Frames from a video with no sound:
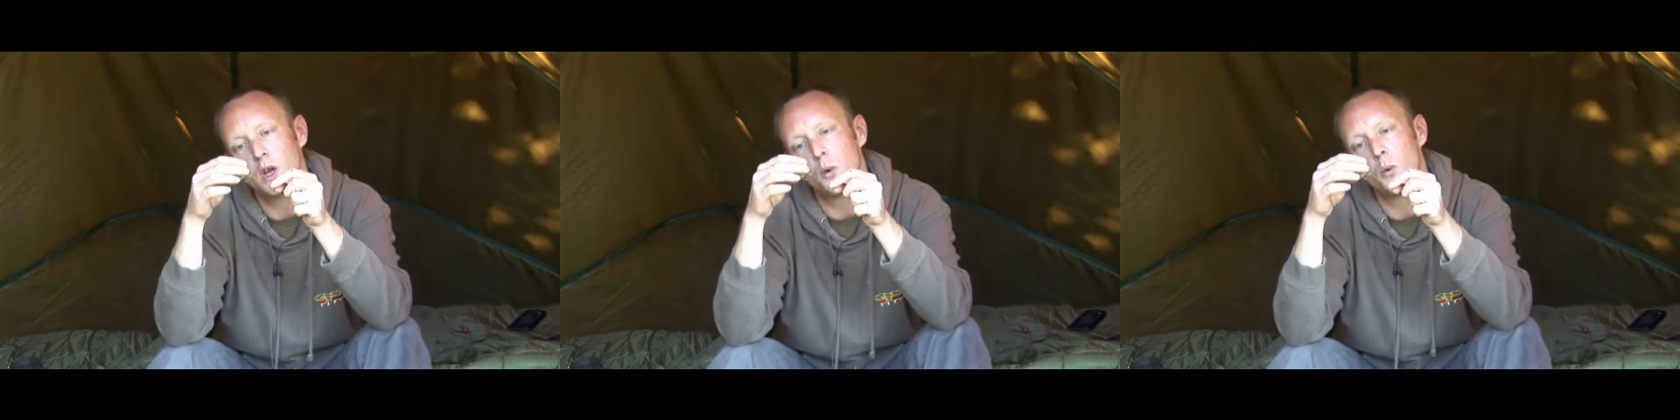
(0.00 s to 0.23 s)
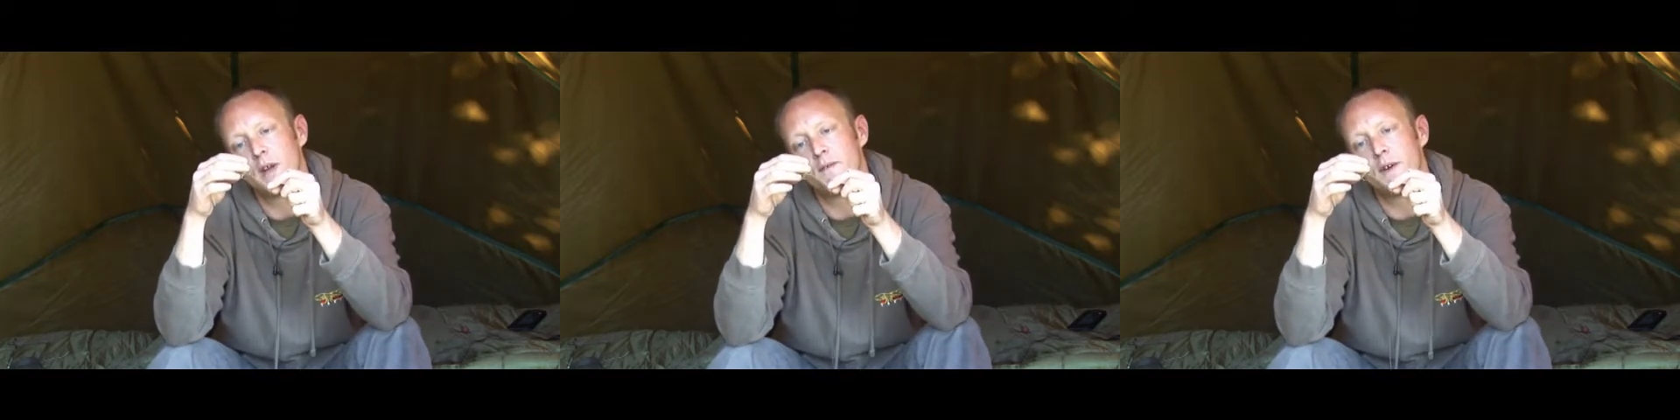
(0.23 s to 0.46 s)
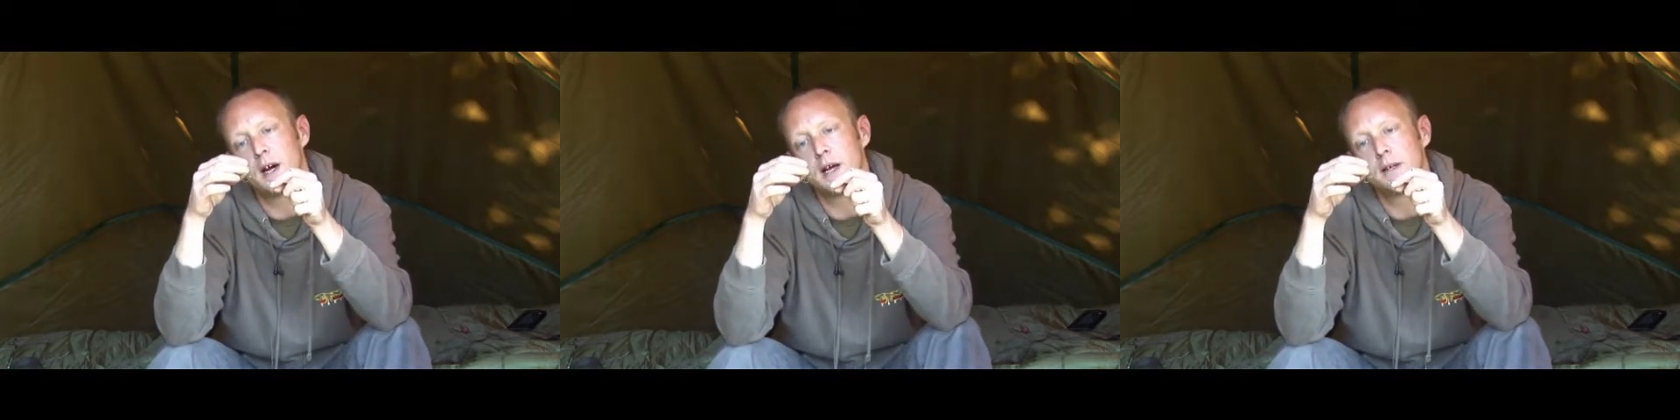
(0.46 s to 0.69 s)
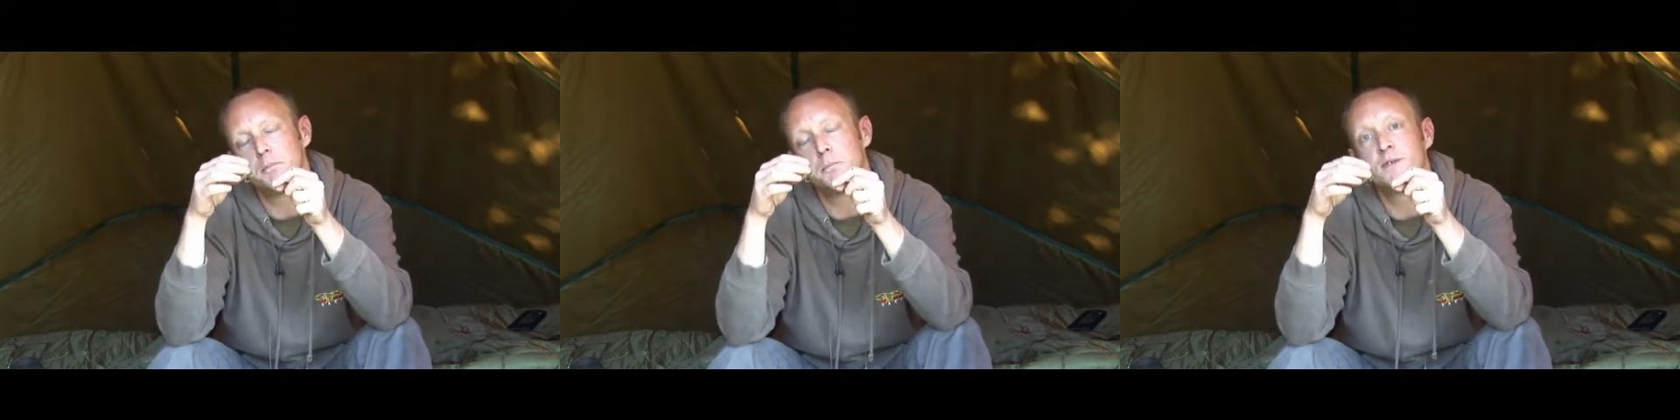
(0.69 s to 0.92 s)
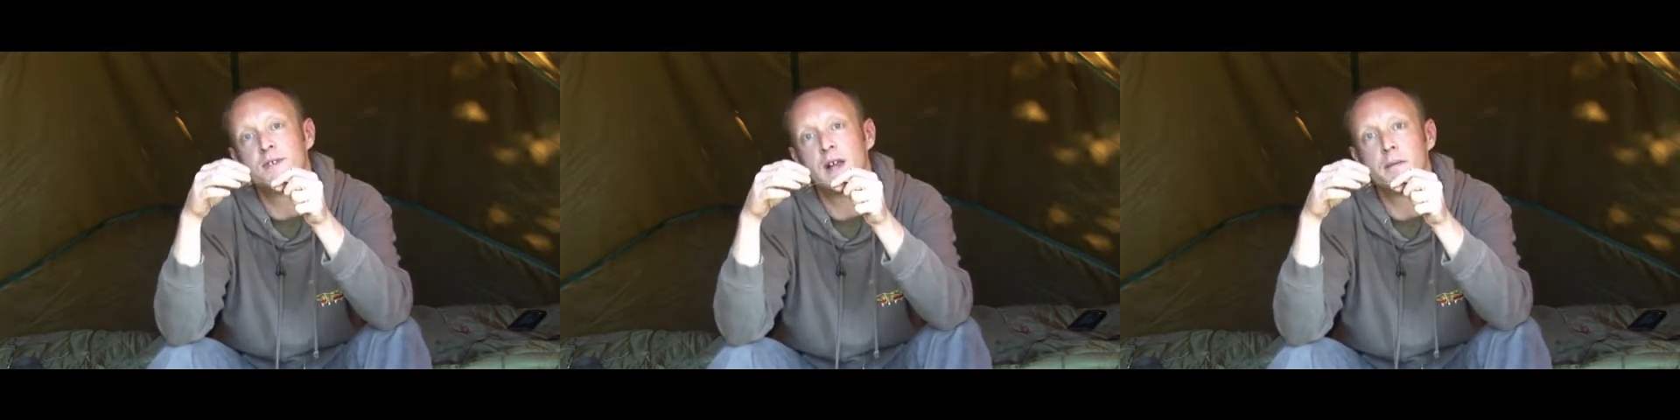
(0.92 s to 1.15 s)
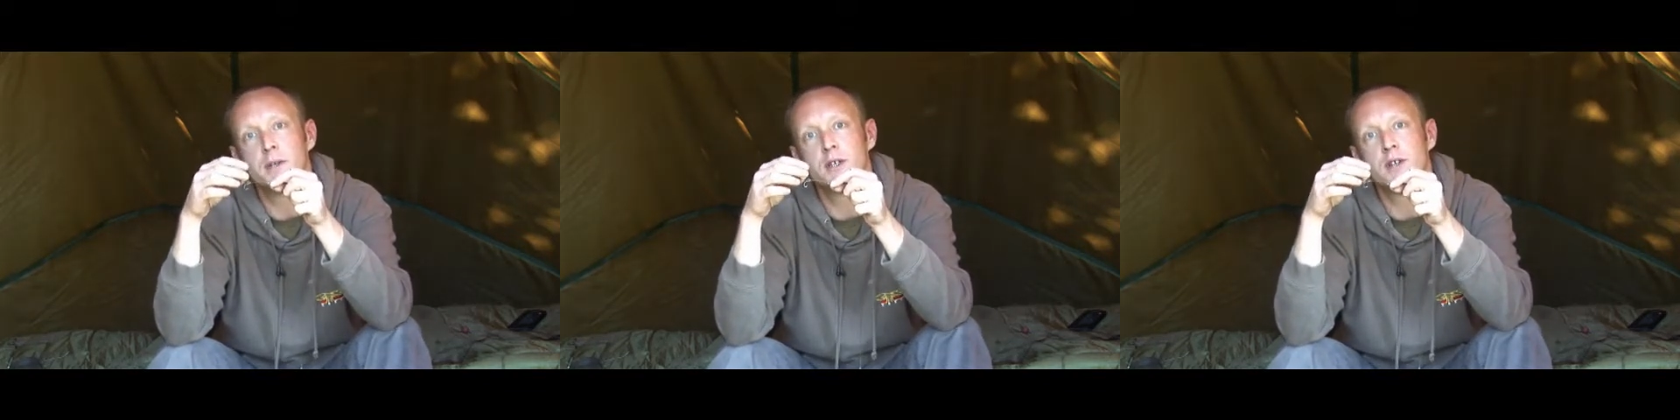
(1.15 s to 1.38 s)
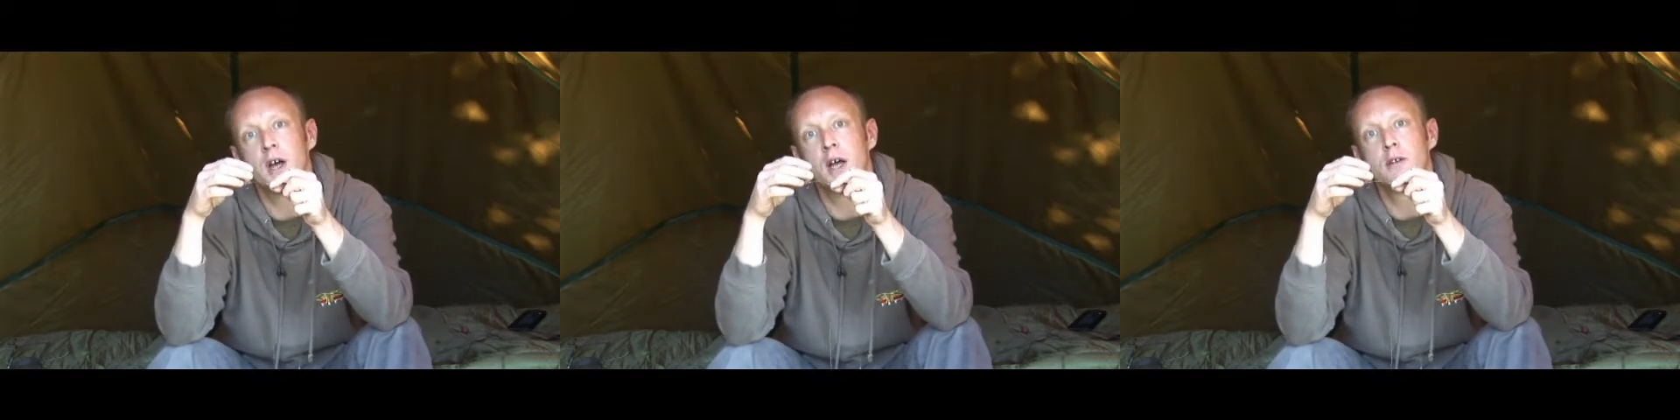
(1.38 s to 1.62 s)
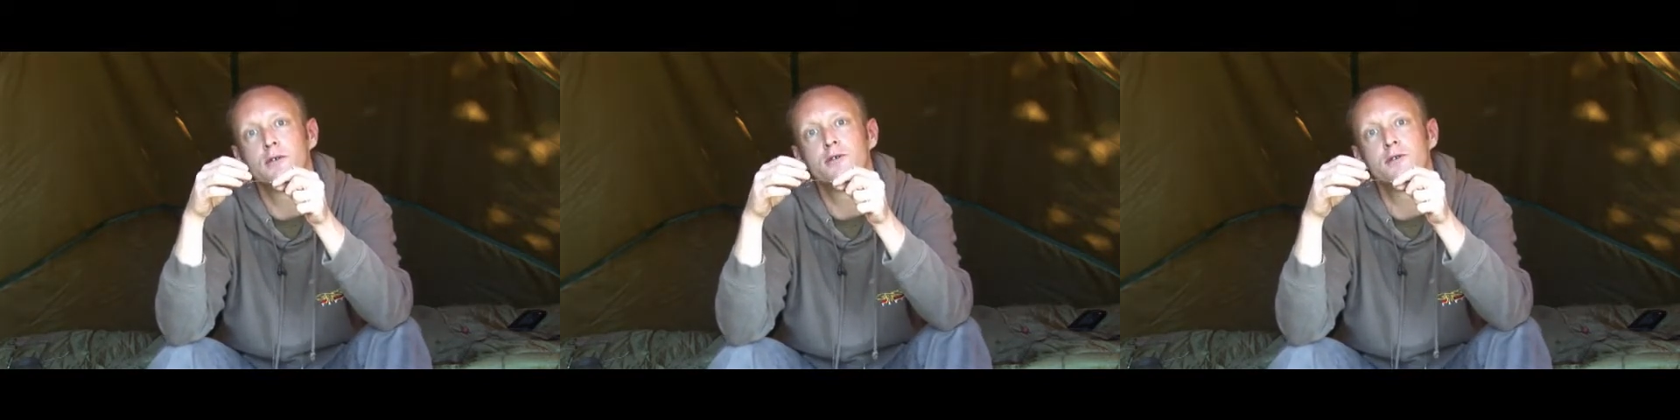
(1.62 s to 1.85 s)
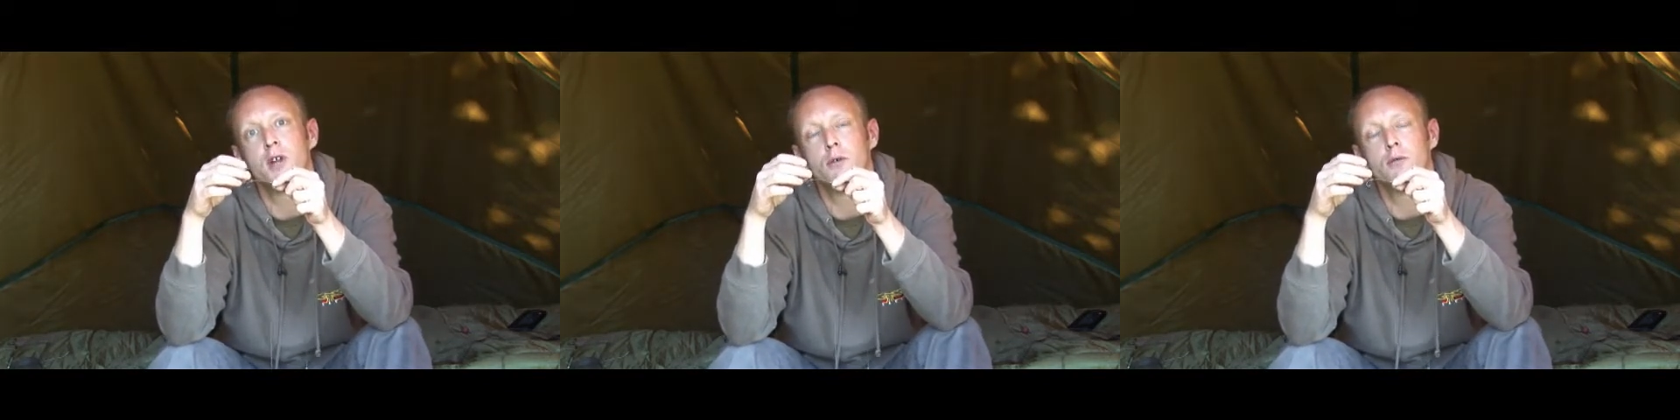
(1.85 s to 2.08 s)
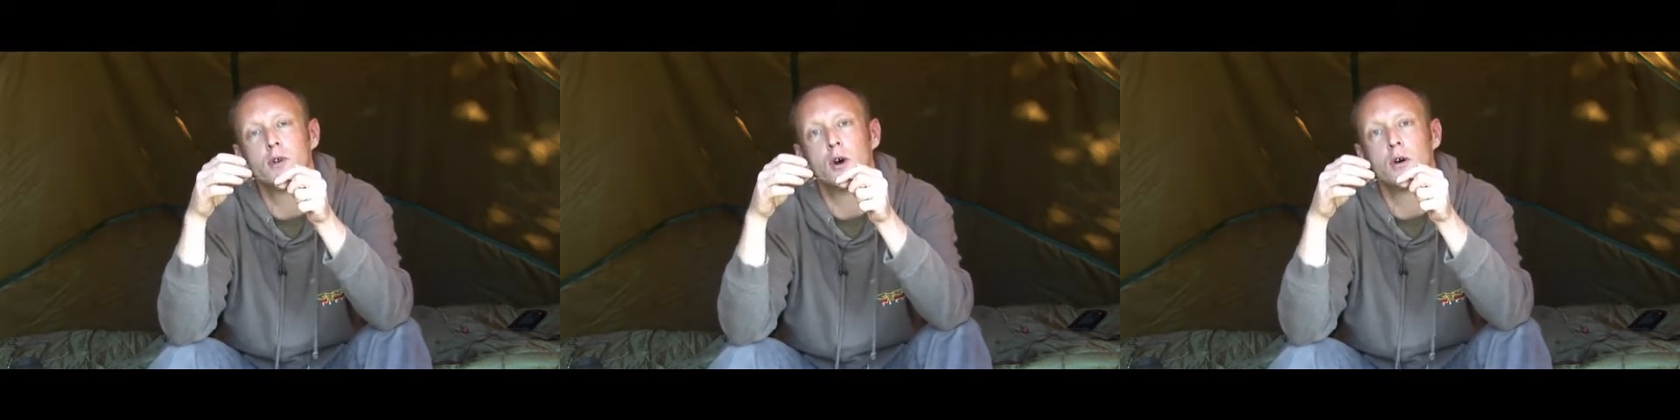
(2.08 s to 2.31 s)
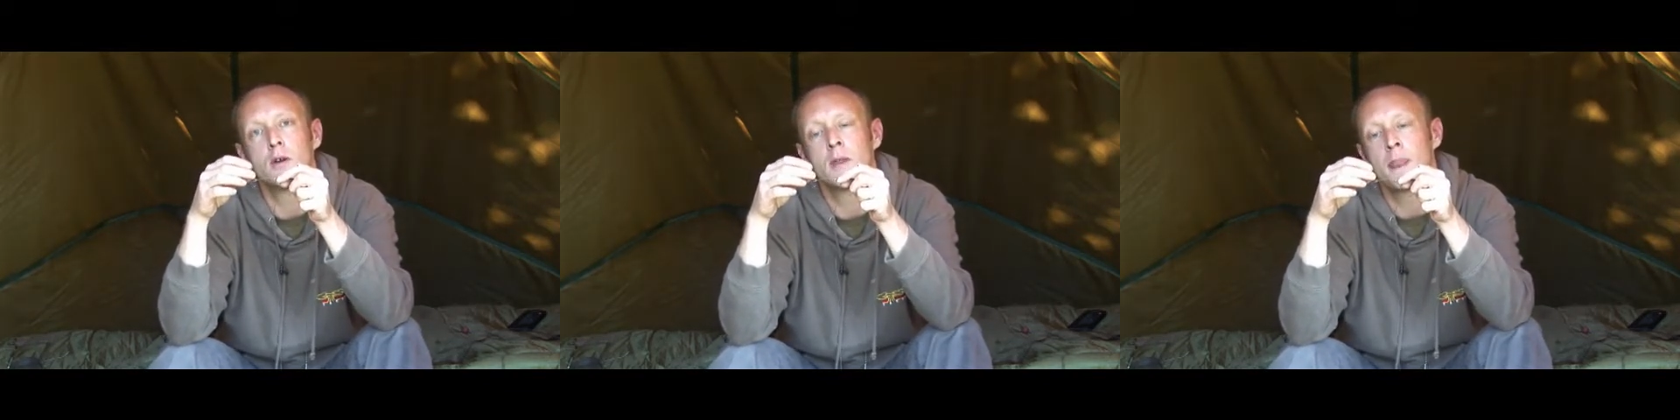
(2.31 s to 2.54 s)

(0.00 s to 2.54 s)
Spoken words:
with a 7-turn snood knot.